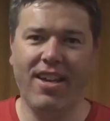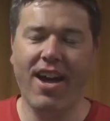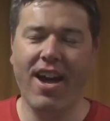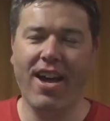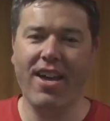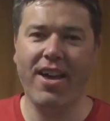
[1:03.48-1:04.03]

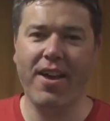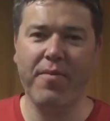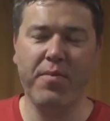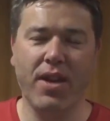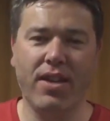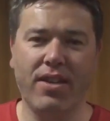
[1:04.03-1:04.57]
Hi,
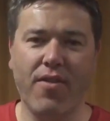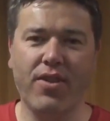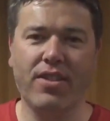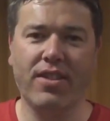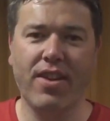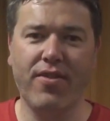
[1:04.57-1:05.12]
I'm
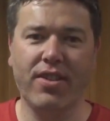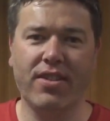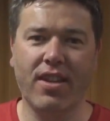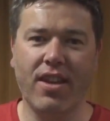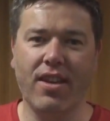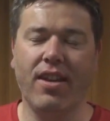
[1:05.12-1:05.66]
David
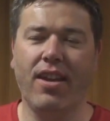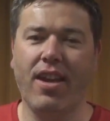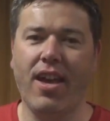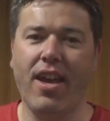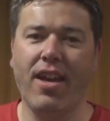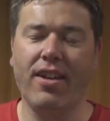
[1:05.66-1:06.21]
Stevenson
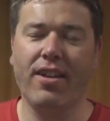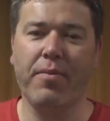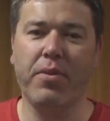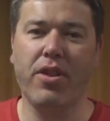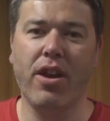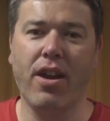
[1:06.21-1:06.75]
and
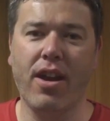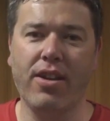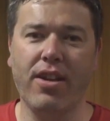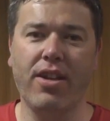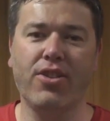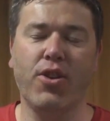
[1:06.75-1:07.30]
I'm
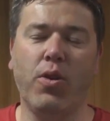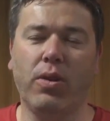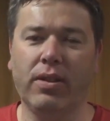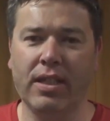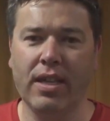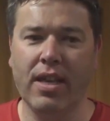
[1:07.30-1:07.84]
39 years
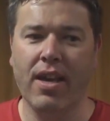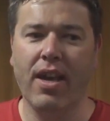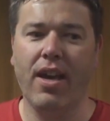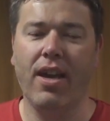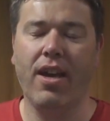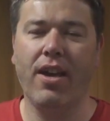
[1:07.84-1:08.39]
old.
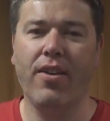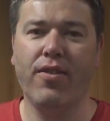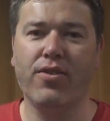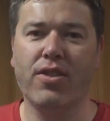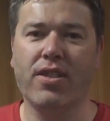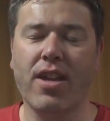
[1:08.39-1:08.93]

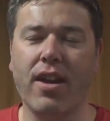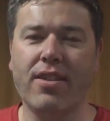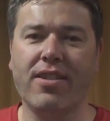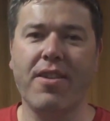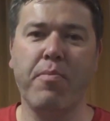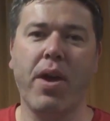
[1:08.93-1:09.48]
Just started
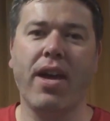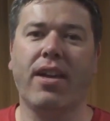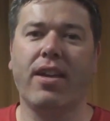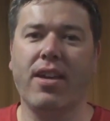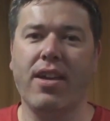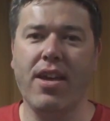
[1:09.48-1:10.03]
seeing
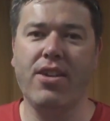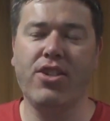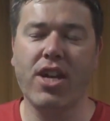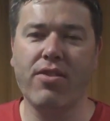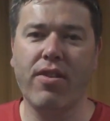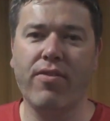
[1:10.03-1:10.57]
Mike in
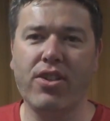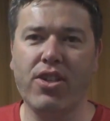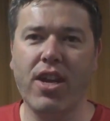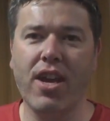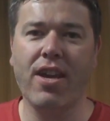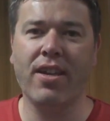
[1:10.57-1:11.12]
January of
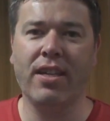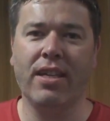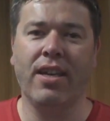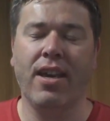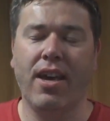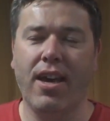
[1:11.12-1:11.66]
this year.
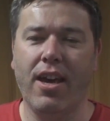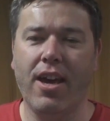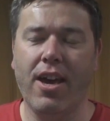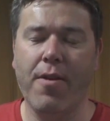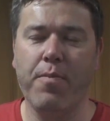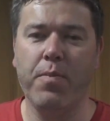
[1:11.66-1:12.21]

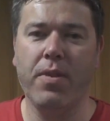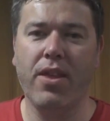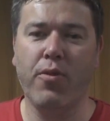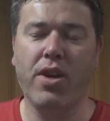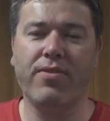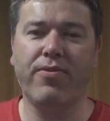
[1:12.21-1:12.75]

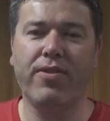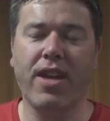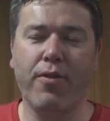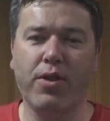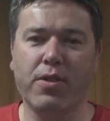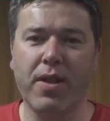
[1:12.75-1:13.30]
The reason for
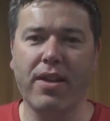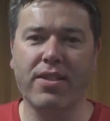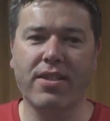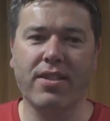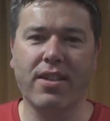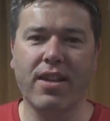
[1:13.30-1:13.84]
that was
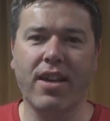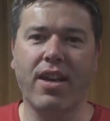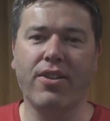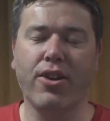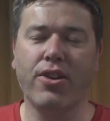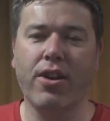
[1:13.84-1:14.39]
that
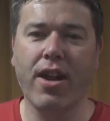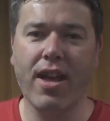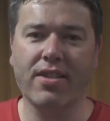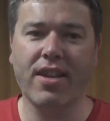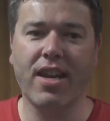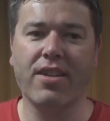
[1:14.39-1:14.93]
I've not done any
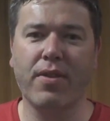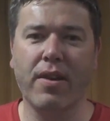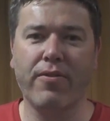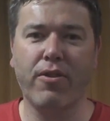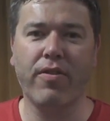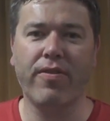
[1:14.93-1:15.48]
exercise for
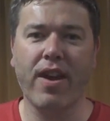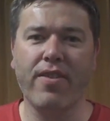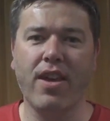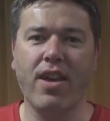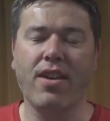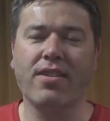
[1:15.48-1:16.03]
about 4 or
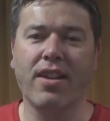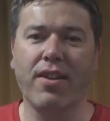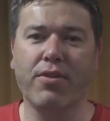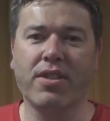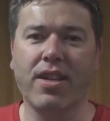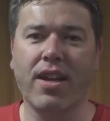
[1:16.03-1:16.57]
5 years and
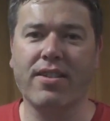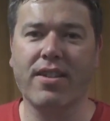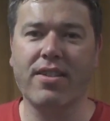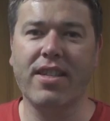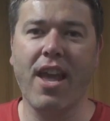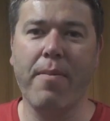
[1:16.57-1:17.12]
I was
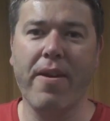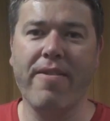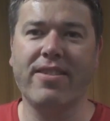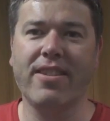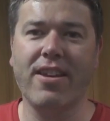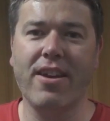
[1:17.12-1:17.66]
starting to get a bit
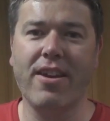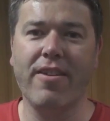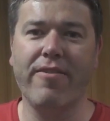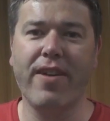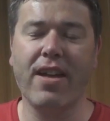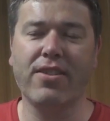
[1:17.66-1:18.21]

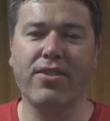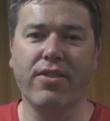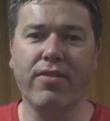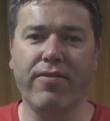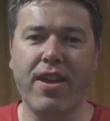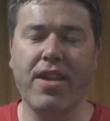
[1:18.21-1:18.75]
fat,
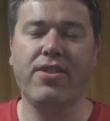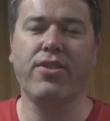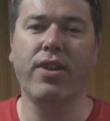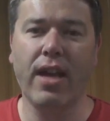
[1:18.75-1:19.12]
unfit,